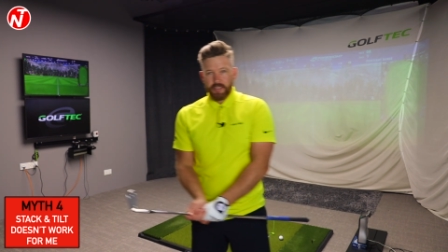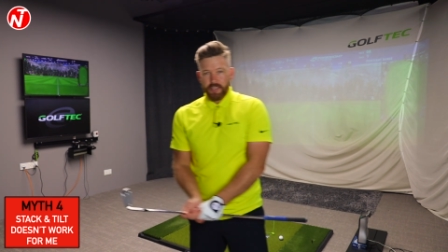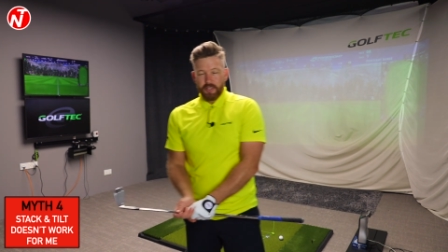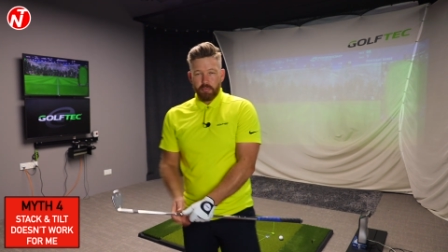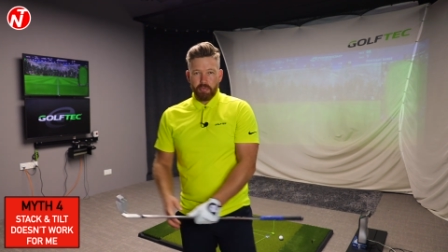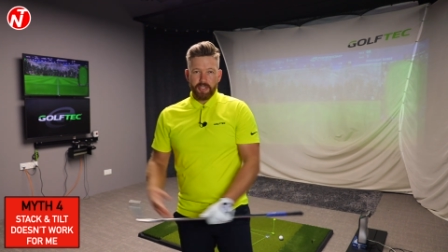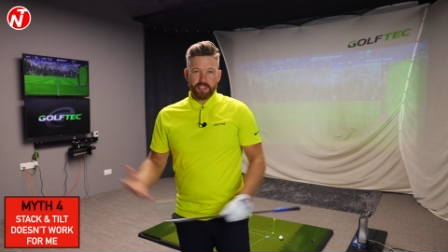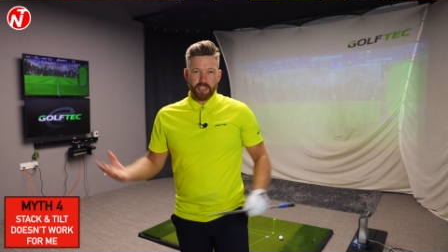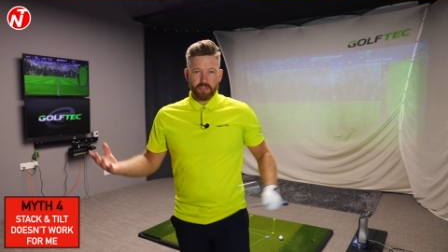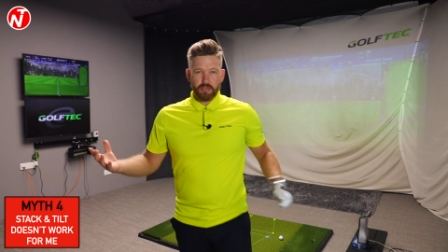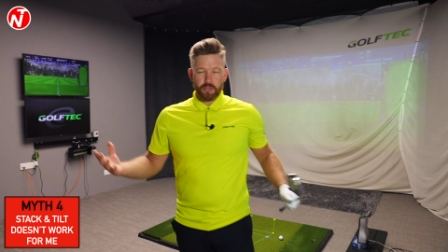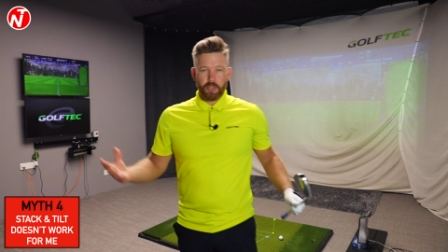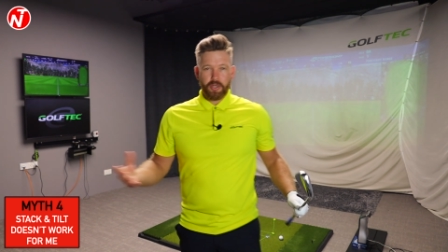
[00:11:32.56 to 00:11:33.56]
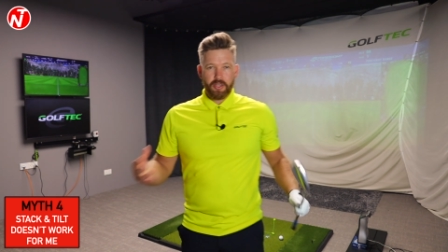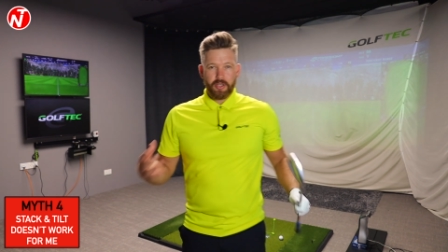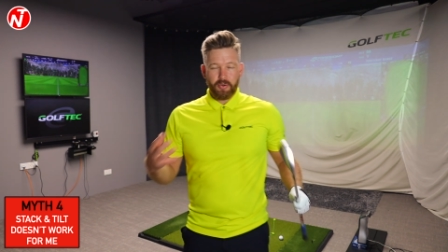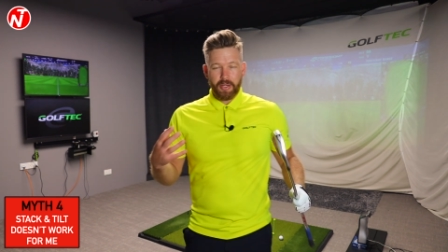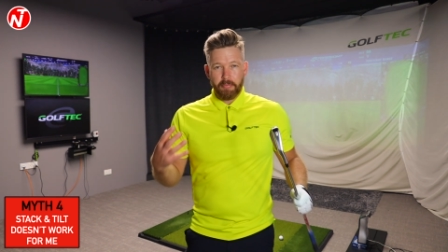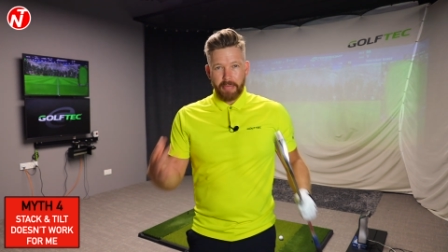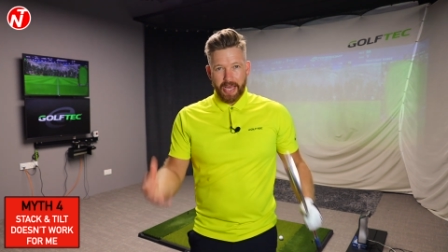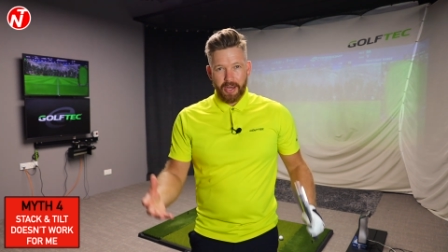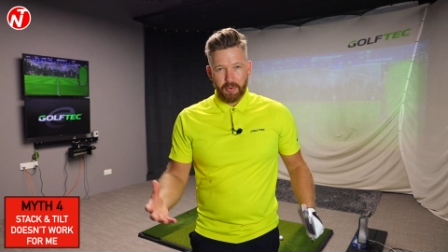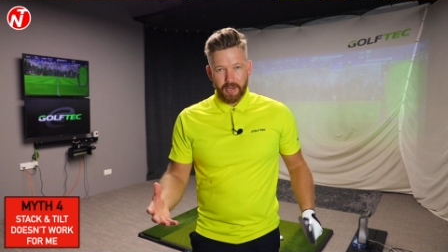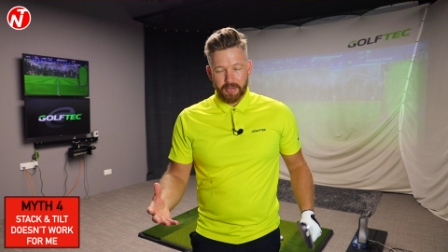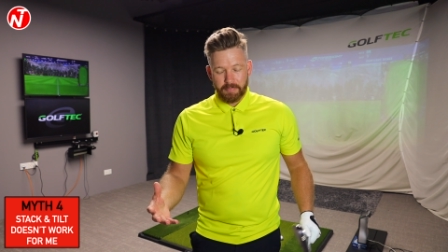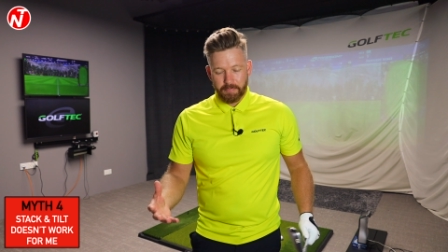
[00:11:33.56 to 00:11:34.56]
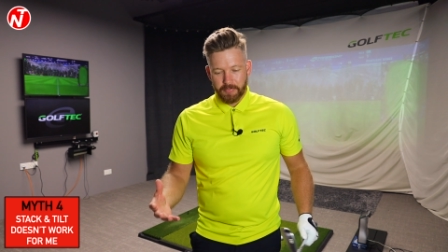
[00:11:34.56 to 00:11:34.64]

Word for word: in the pretense of trying to create power?